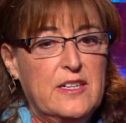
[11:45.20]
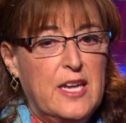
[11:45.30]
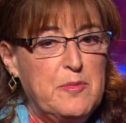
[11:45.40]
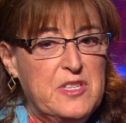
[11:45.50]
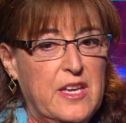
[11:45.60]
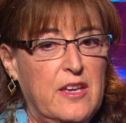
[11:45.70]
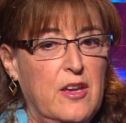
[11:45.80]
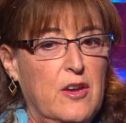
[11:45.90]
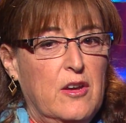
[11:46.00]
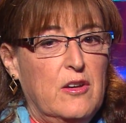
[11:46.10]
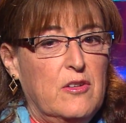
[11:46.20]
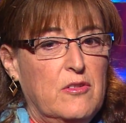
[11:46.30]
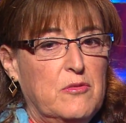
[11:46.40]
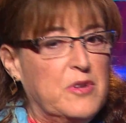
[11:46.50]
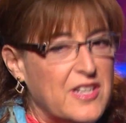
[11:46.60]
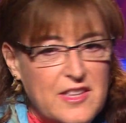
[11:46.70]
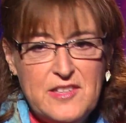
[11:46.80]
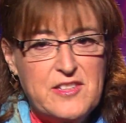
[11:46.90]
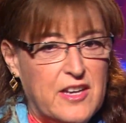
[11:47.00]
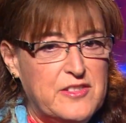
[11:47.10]
of time saying, where did
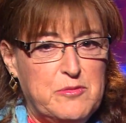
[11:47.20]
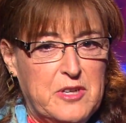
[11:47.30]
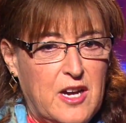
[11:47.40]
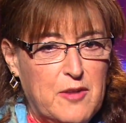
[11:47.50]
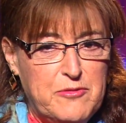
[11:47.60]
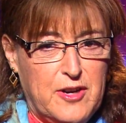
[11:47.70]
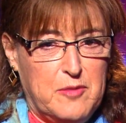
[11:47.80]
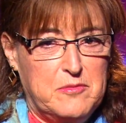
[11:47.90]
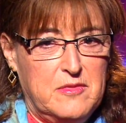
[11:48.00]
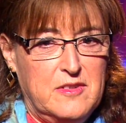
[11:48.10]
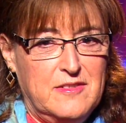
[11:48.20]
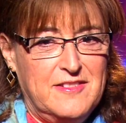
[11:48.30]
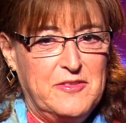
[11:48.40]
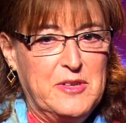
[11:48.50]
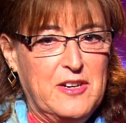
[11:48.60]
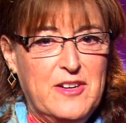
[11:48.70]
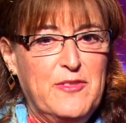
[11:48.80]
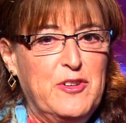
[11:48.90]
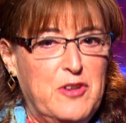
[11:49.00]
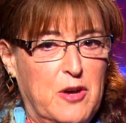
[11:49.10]
this customer come from? We don't
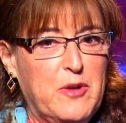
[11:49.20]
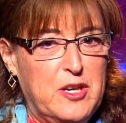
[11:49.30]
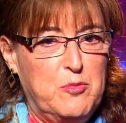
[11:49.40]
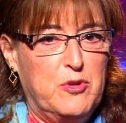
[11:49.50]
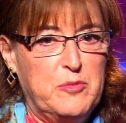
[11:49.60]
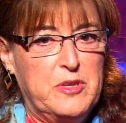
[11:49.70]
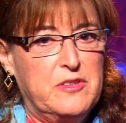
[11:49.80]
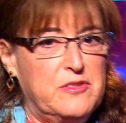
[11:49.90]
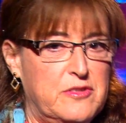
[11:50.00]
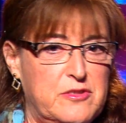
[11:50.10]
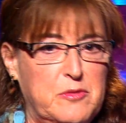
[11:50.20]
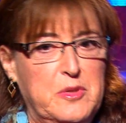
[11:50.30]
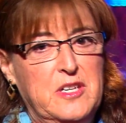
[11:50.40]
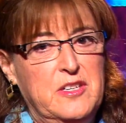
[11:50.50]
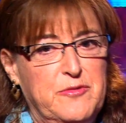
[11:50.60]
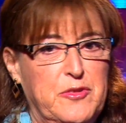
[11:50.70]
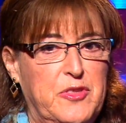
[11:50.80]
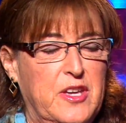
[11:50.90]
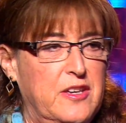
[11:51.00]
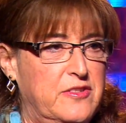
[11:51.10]
even know anymore because there's so many different
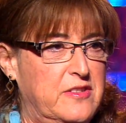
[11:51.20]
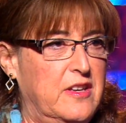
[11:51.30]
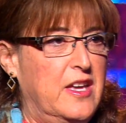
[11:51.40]
things